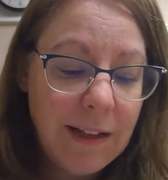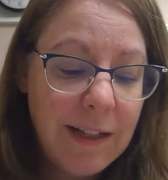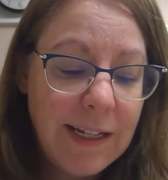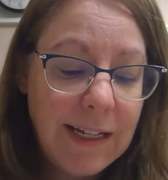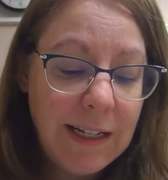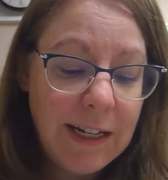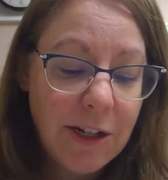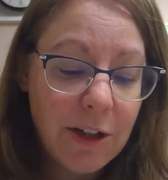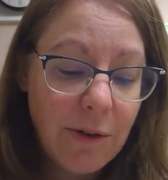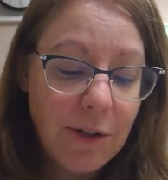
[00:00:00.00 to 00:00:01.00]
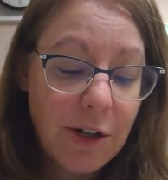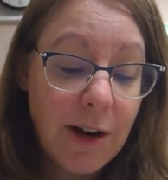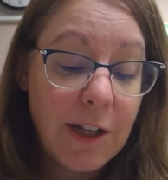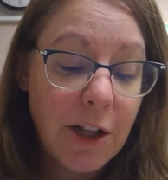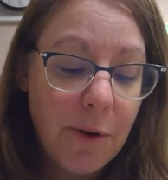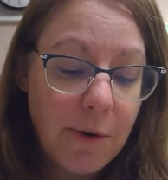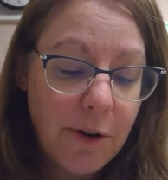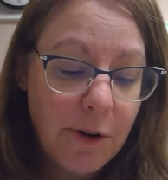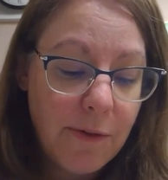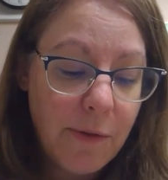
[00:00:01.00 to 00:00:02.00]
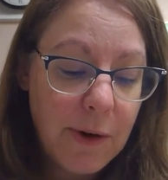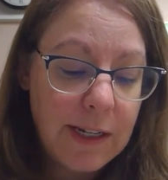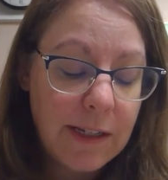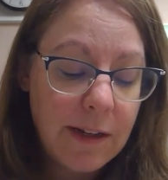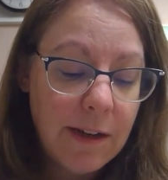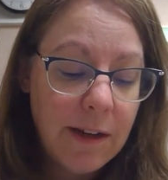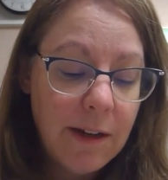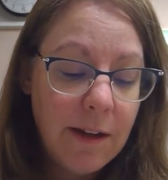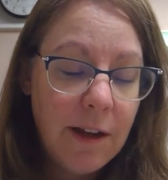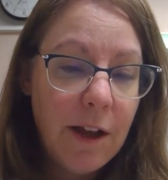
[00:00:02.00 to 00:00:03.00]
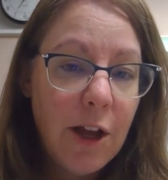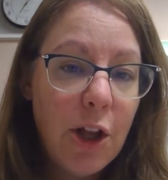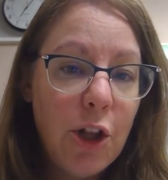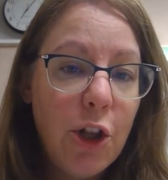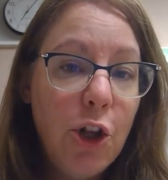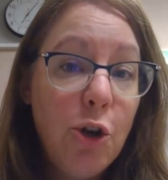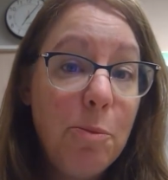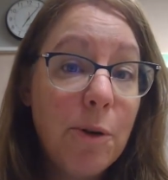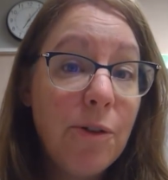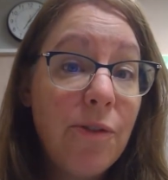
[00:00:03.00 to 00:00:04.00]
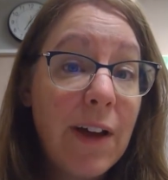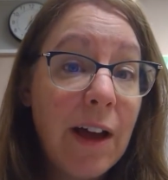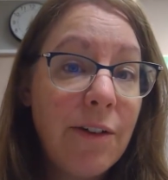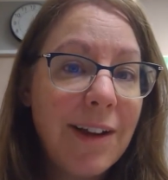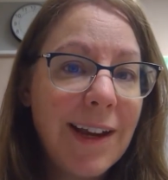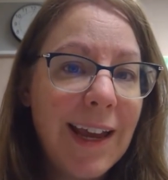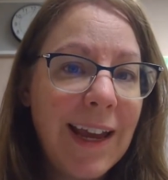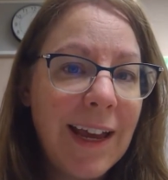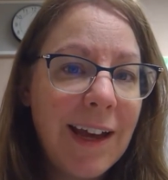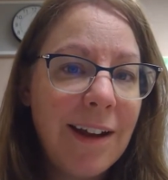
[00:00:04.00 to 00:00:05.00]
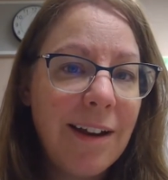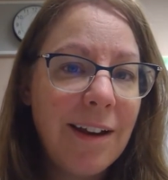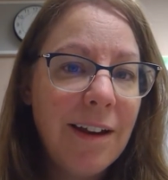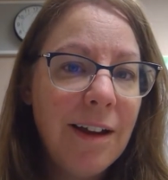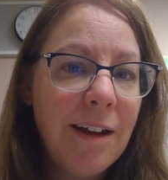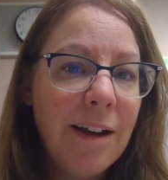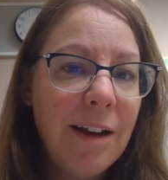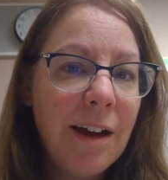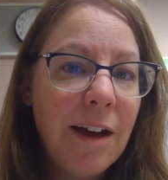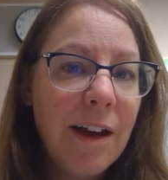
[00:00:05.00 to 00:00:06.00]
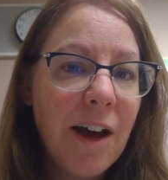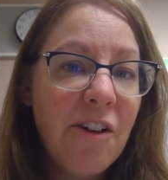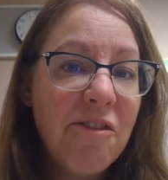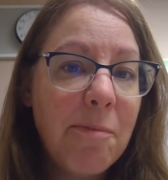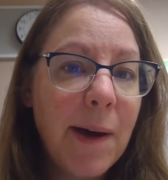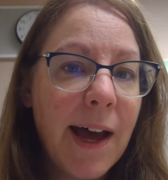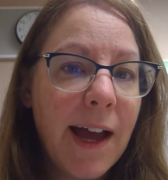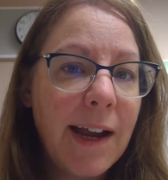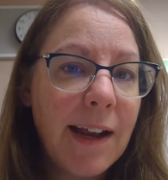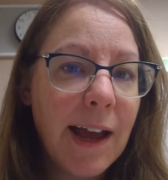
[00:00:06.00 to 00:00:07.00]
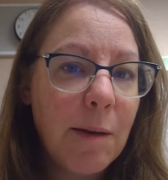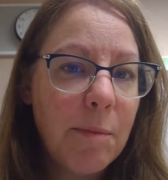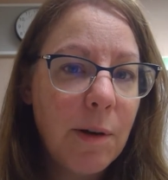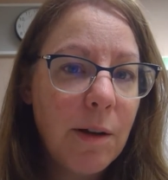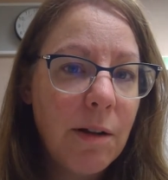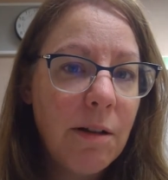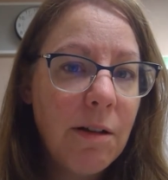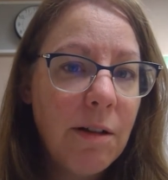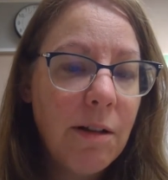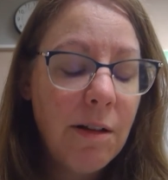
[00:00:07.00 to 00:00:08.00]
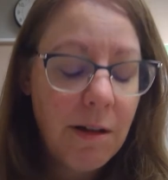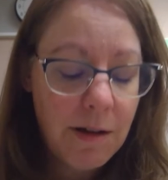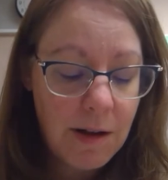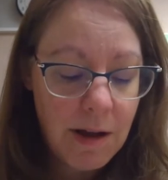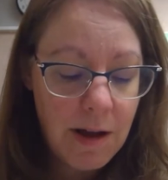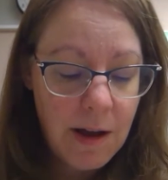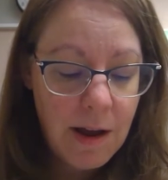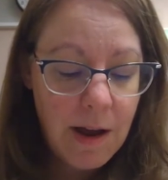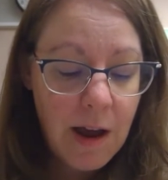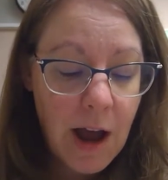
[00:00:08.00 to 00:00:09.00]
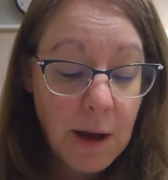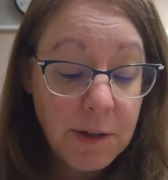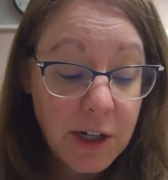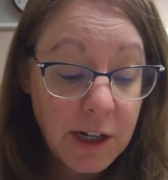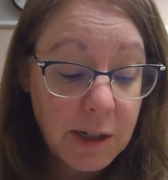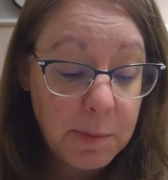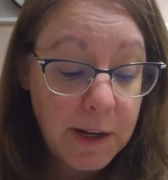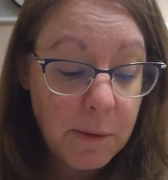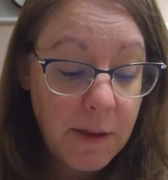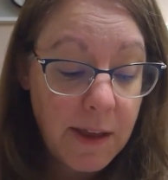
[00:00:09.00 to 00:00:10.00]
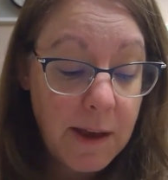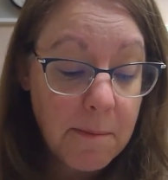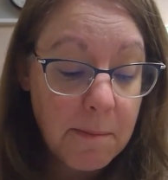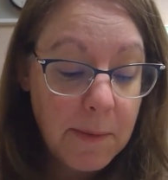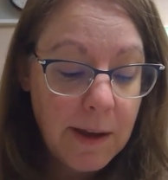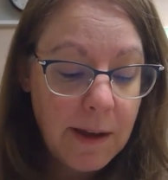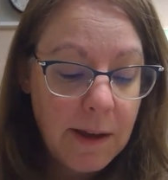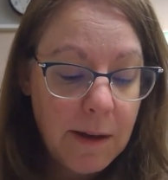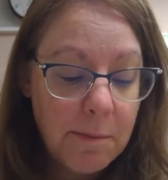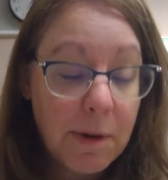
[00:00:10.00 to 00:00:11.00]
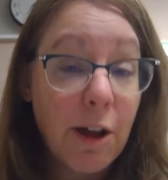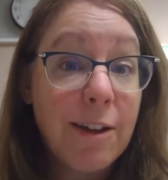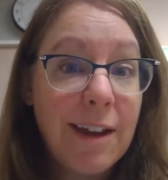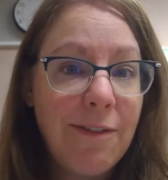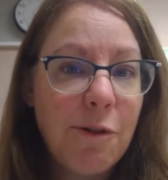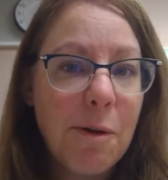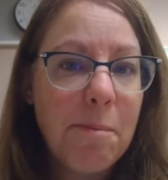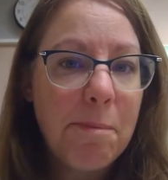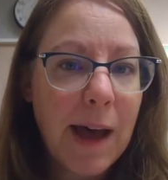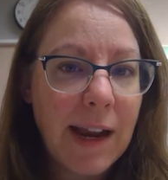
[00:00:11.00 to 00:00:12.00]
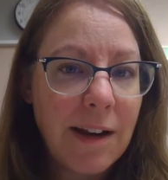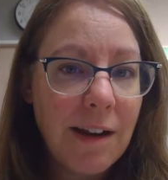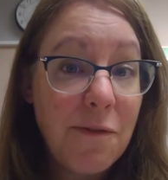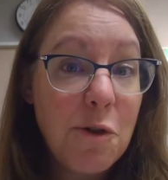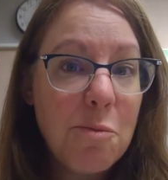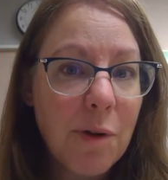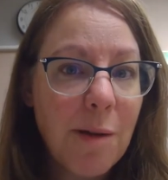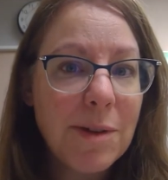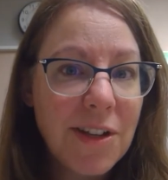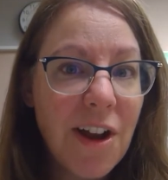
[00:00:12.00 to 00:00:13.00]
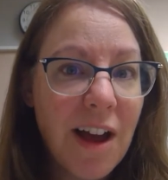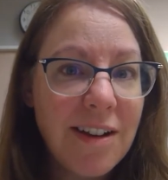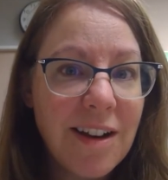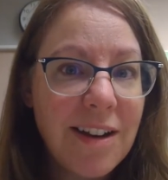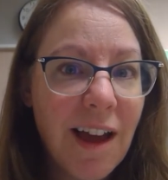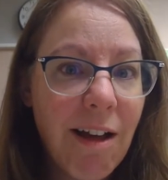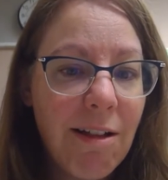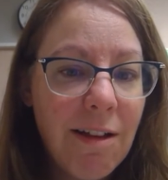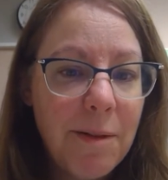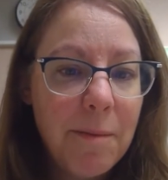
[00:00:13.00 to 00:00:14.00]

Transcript: Lizzie leaned closer and lowered her voice. "Looper found a can of pineapple. I was going to split it with him, but I'll give you a bite if you promise not to tell."